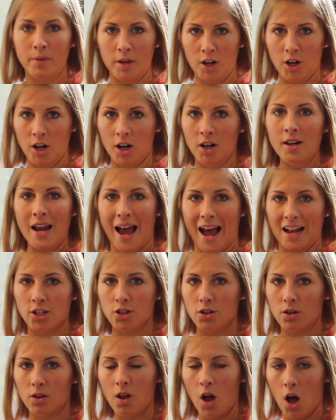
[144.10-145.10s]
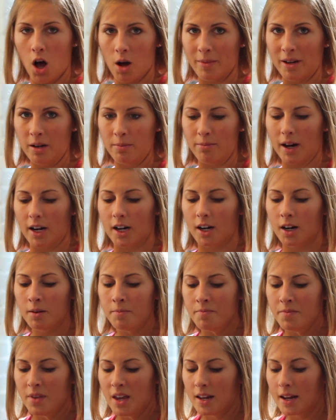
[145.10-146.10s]
pure natural almond
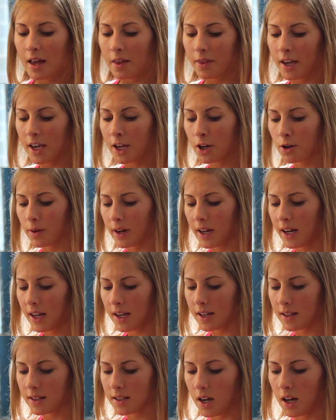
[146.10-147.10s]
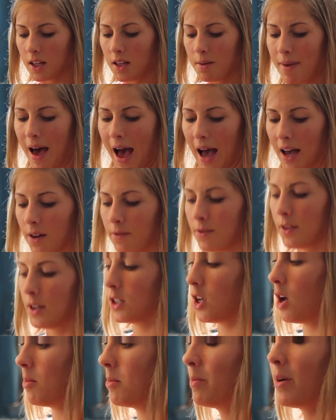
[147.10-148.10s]
butter. Now the ingredients on the back of this
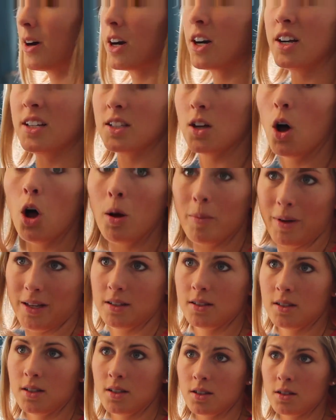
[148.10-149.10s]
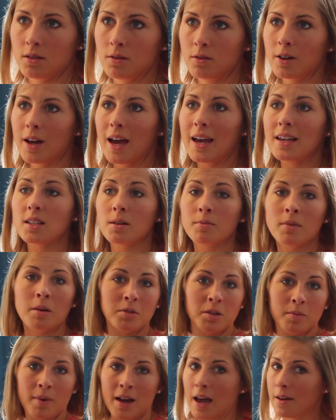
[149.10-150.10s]
almond butter is almonds. Okay, sometimes
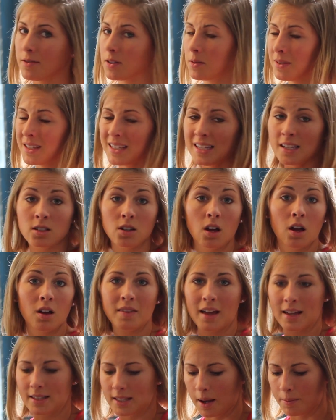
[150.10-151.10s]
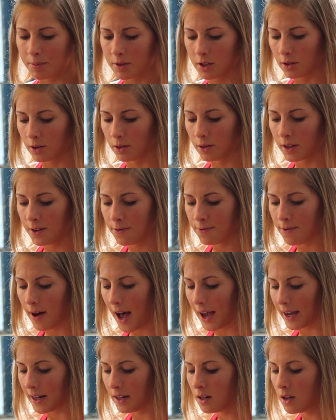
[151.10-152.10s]
it might have some sea salt, that's absolutely
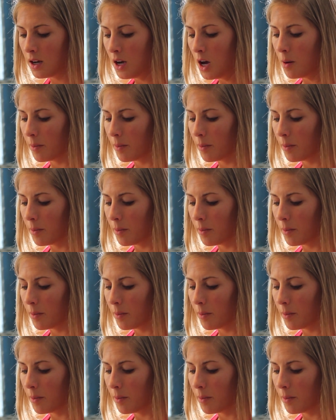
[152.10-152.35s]
fine.